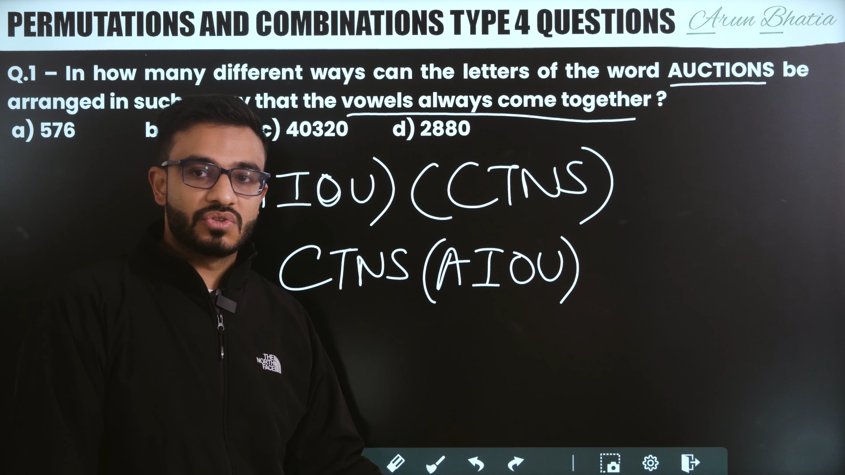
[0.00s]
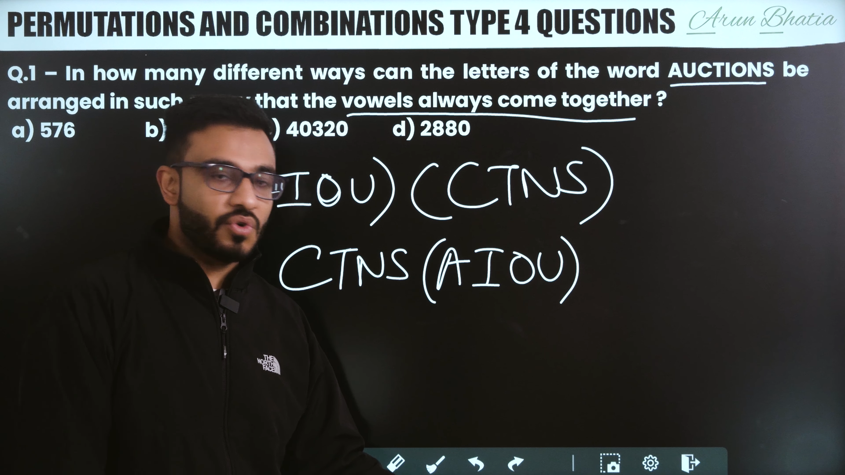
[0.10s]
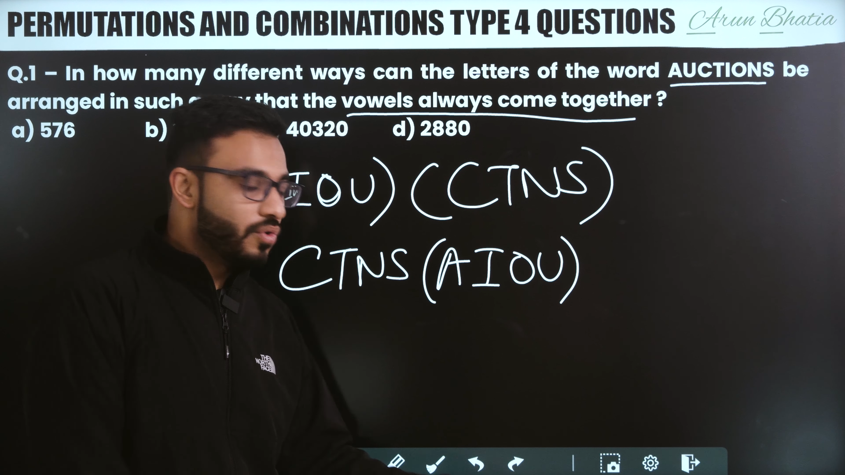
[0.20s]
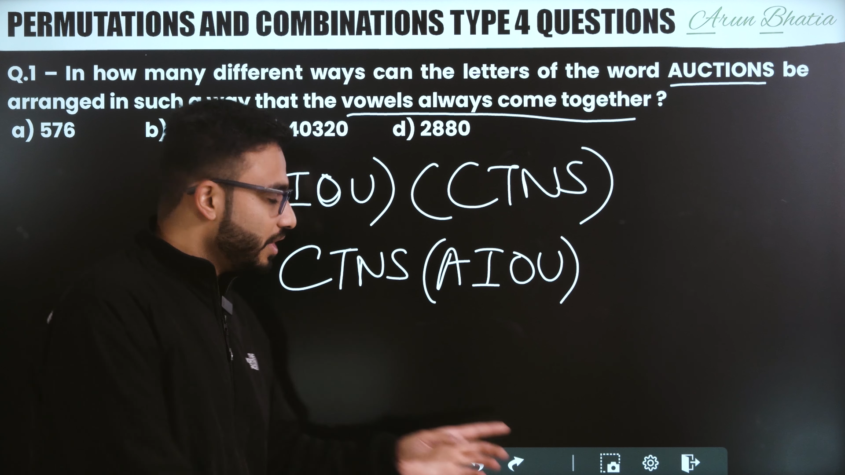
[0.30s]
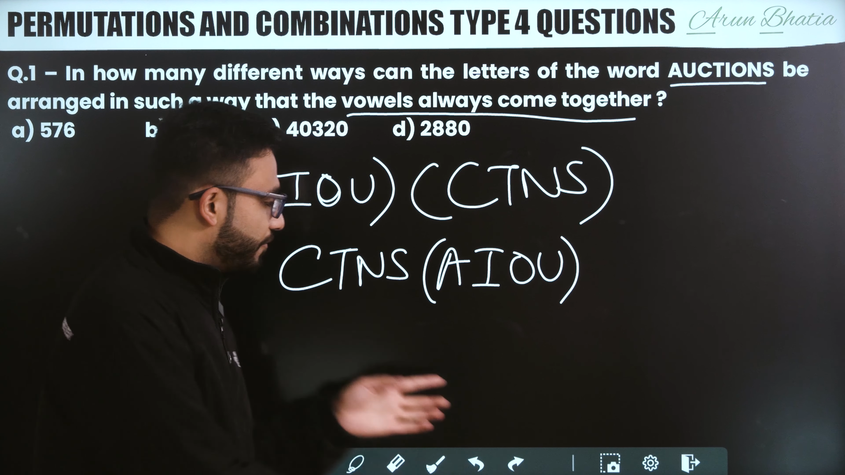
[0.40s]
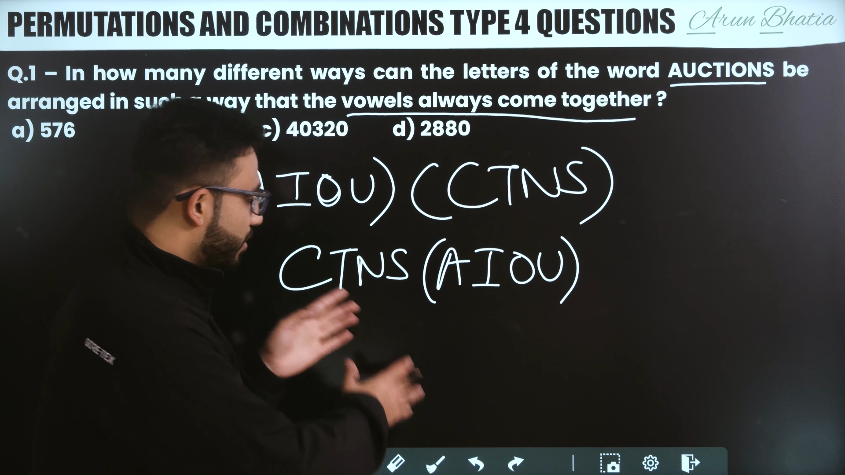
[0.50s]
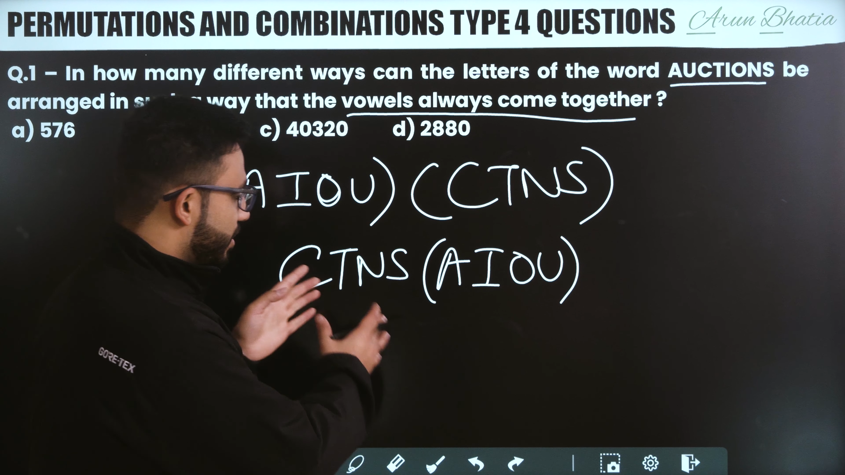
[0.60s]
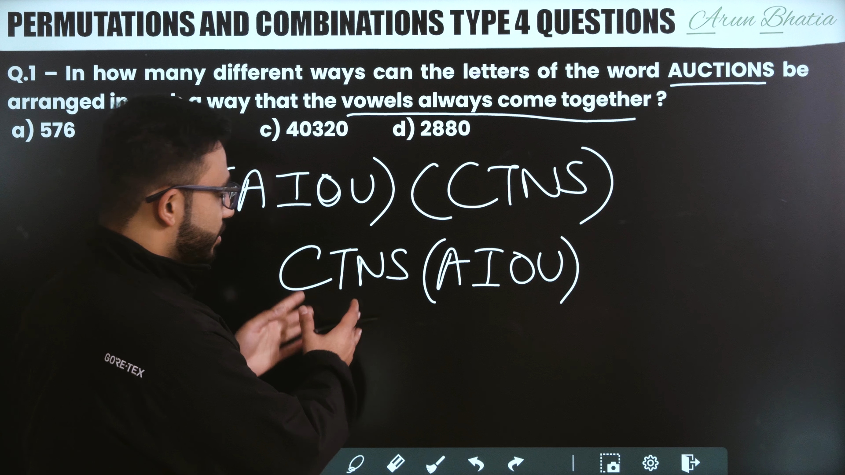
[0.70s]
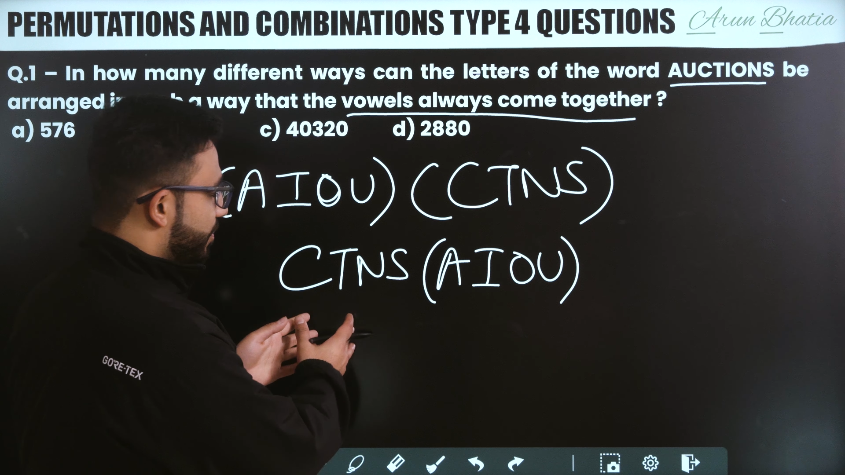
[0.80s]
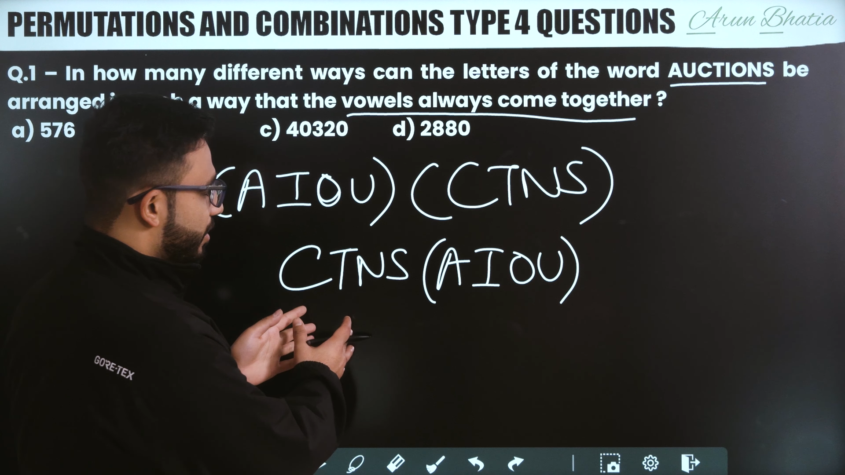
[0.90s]
So only for
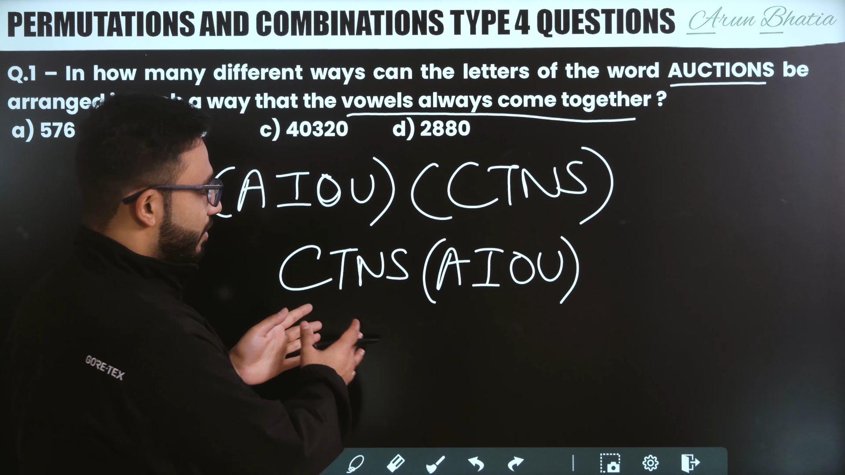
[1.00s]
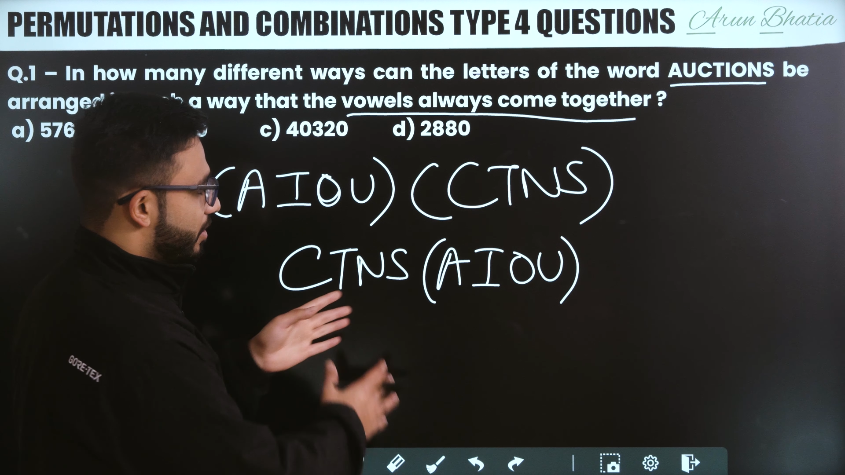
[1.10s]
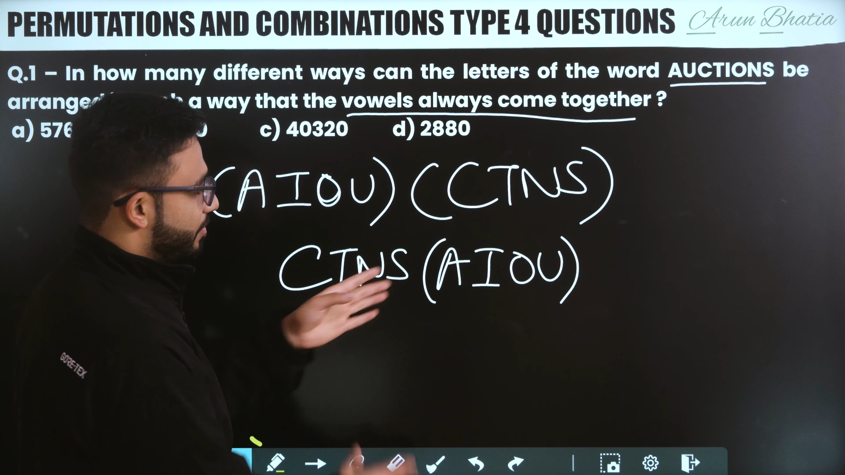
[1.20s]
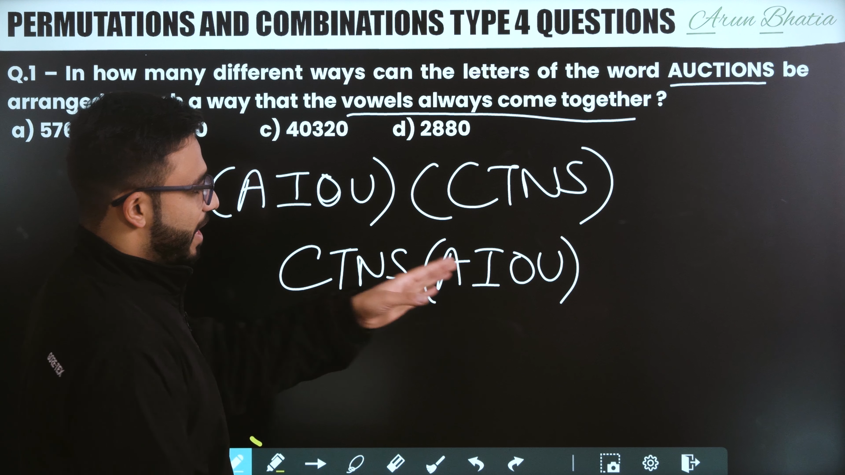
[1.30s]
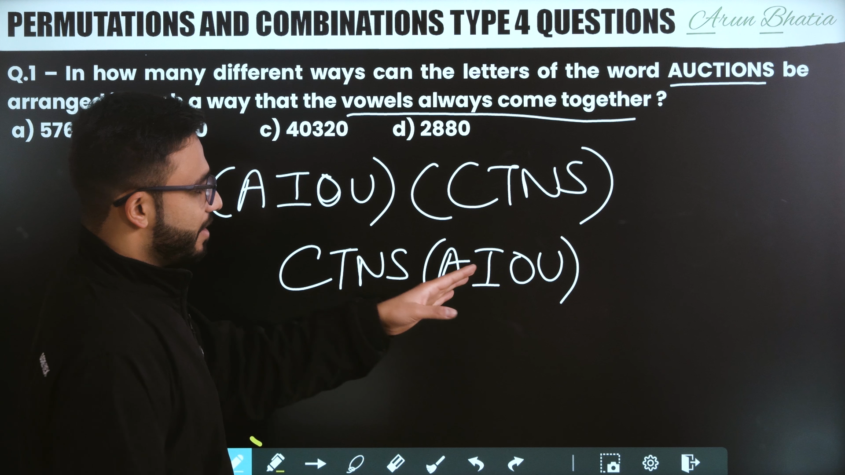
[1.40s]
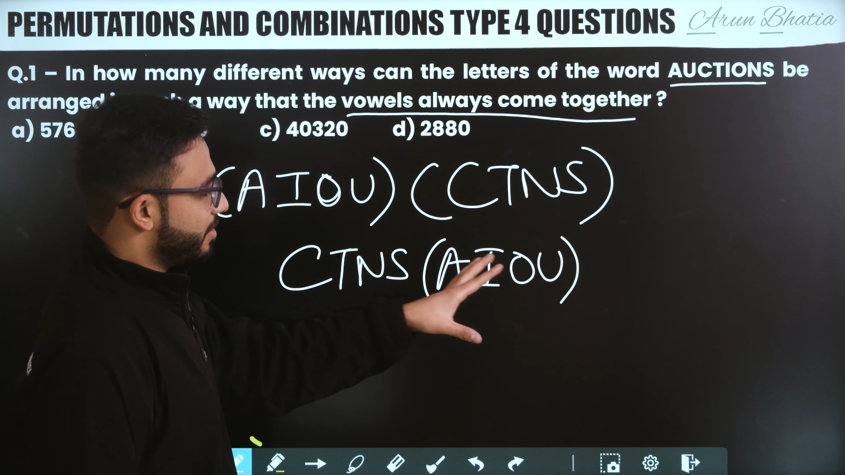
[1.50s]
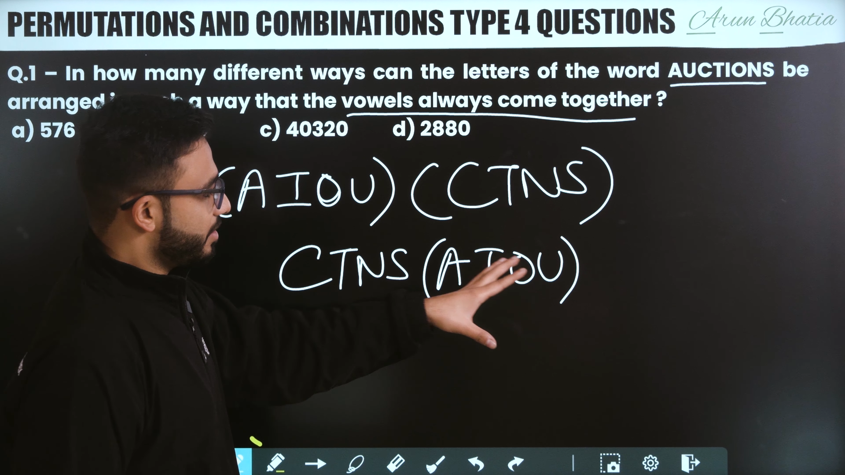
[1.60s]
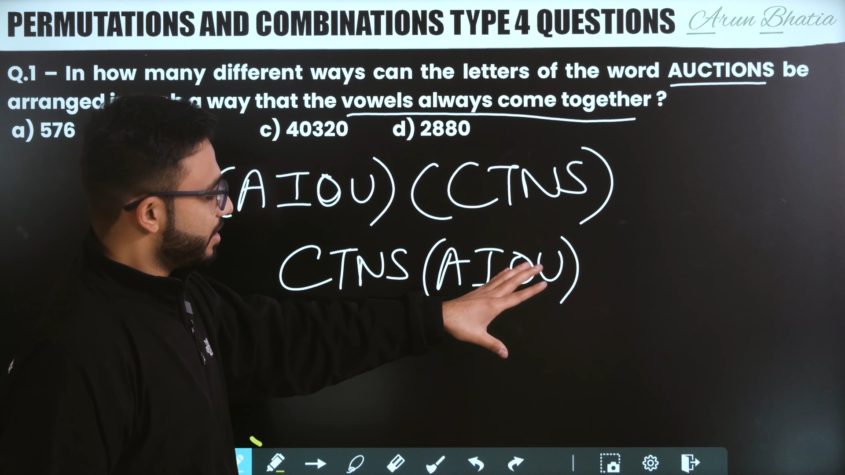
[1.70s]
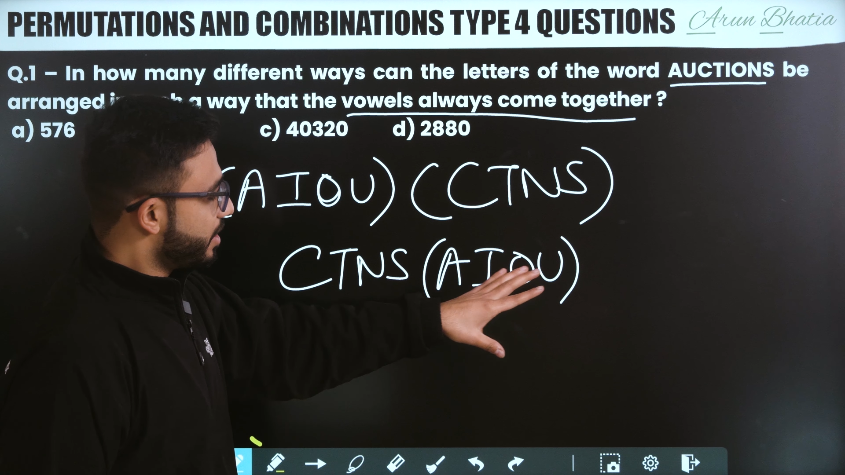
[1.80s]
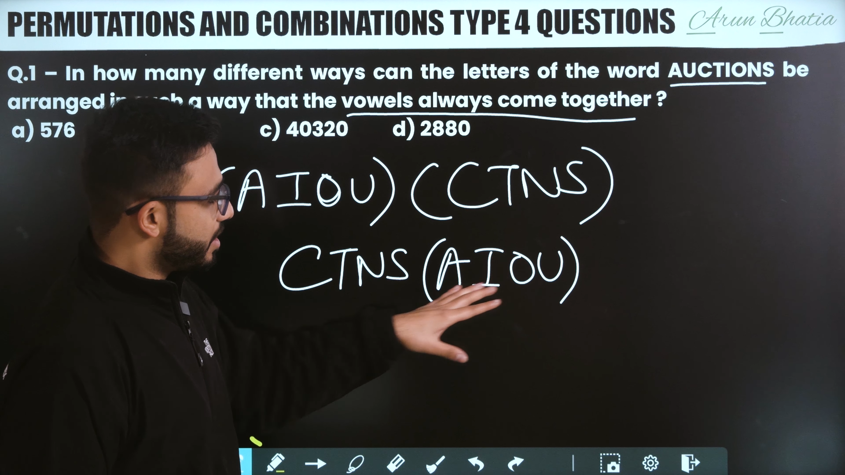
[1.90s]
this particular
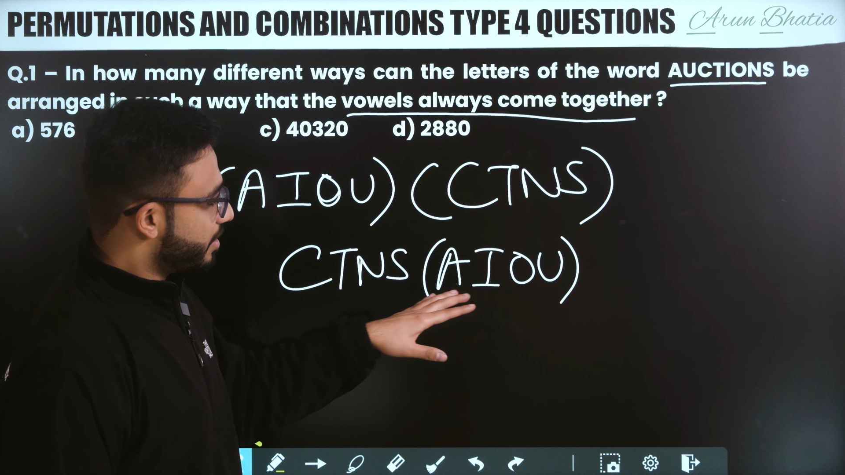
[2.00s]
pattern,